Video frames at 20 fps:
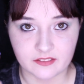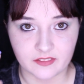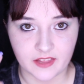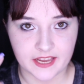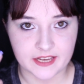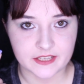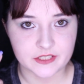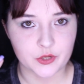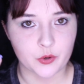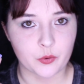
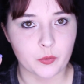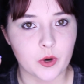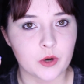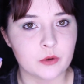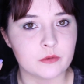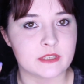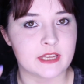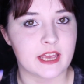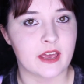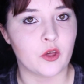Leia's
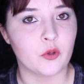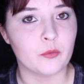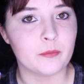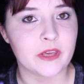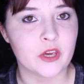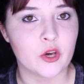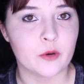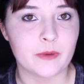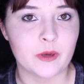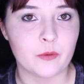quote, "Help
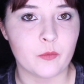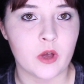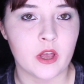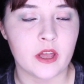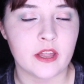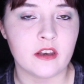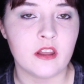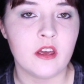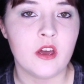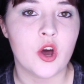me,
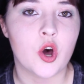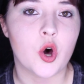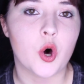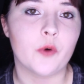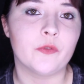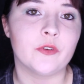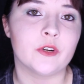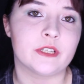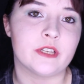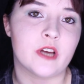Obi-Wan,"
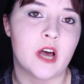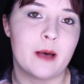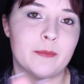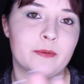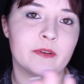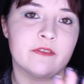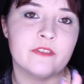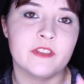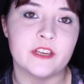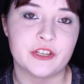over top
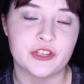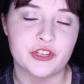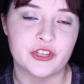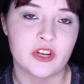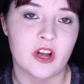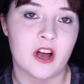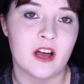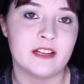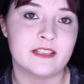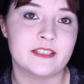of this
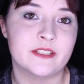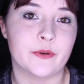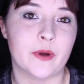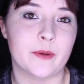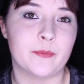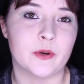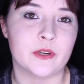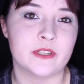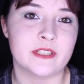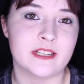shot, so I
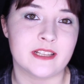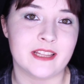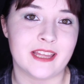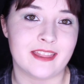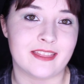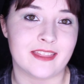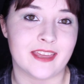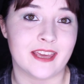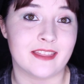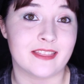
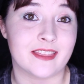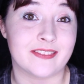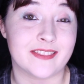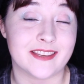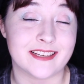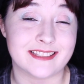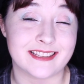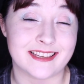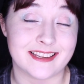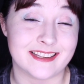personally think that
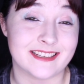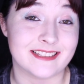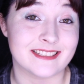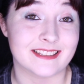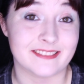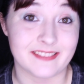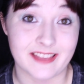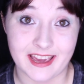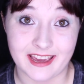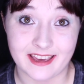this is
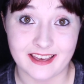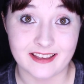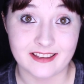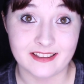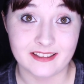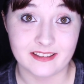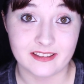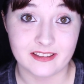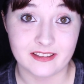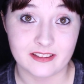
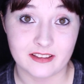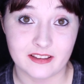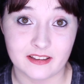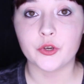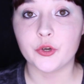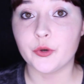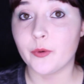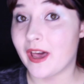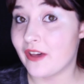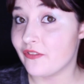Leia.
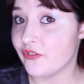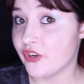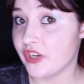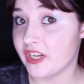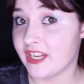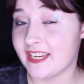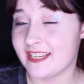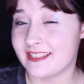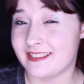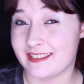Whoever
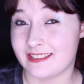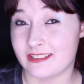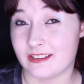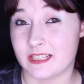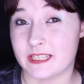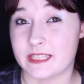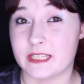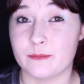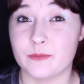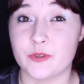it is
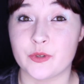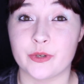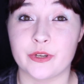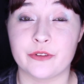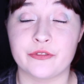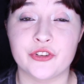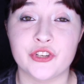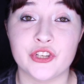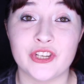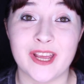on some sort
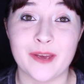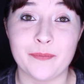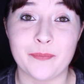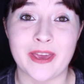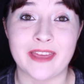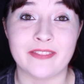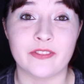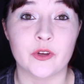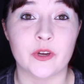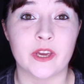of ship
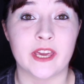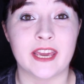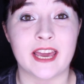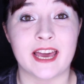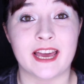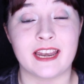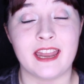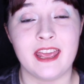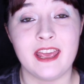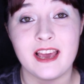and looking
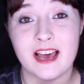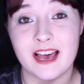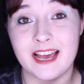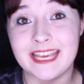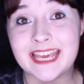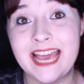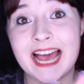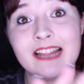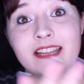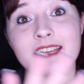at a
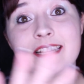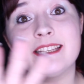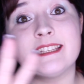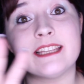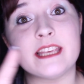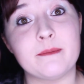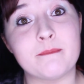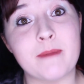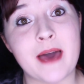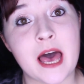
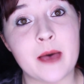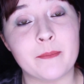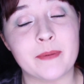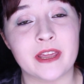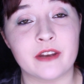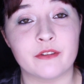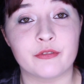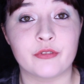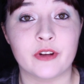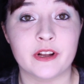galaxy map
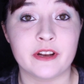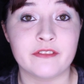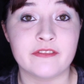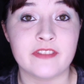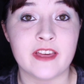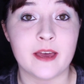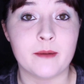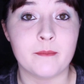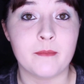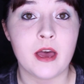in front of
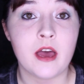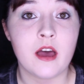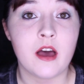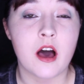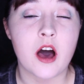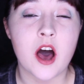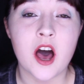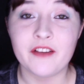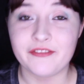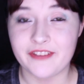them.
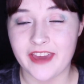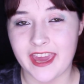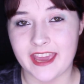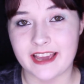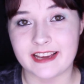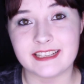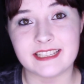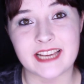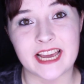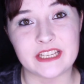
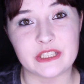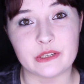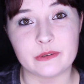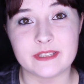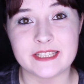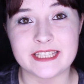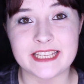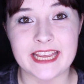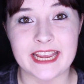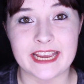Offhand, I
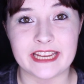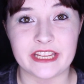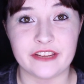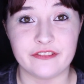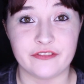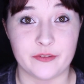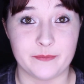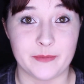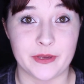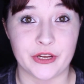don't see any
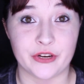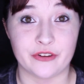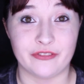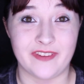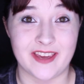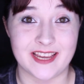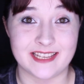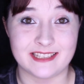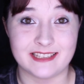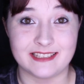familiar
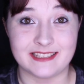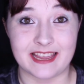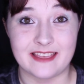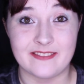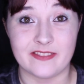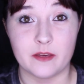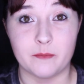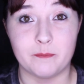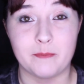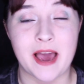faces
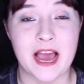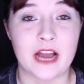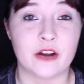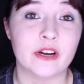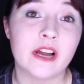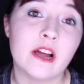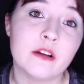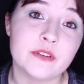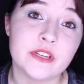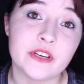in the
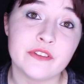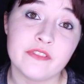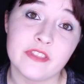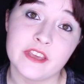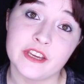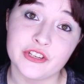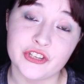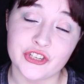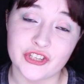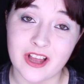background of
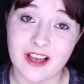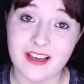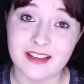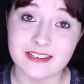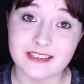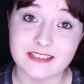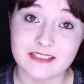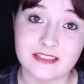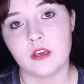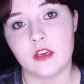this
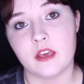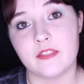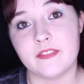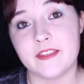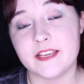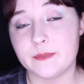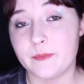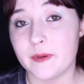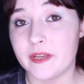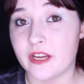shot.
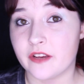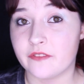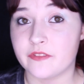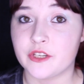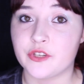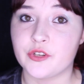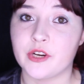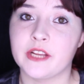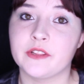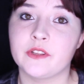This bit of the
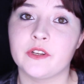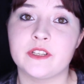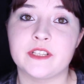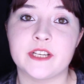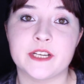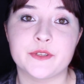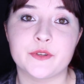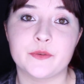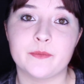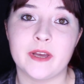trailer
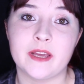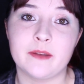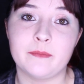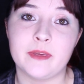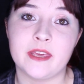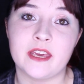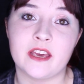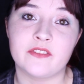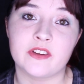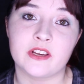does remind
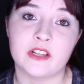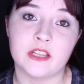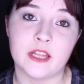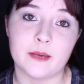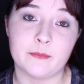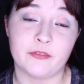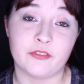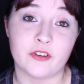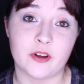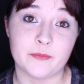me of a
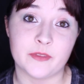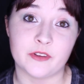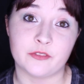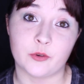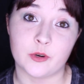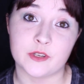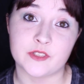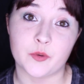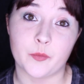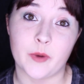clip from the
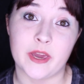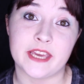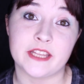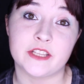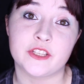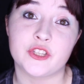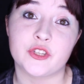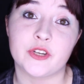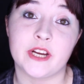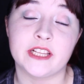Force
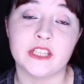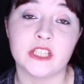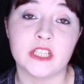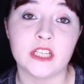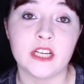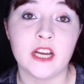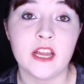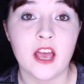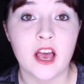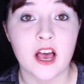Awakens
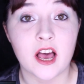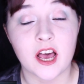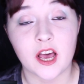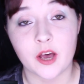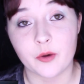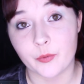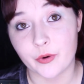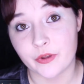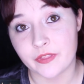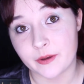trailer
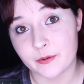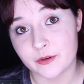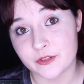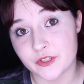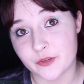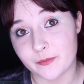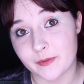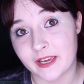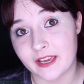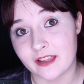where they were
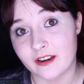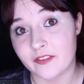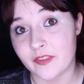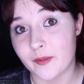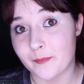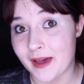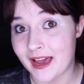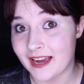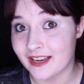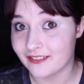zooming in on
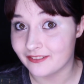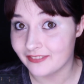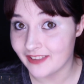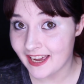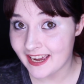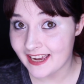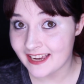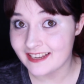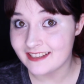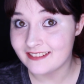the back of Leia.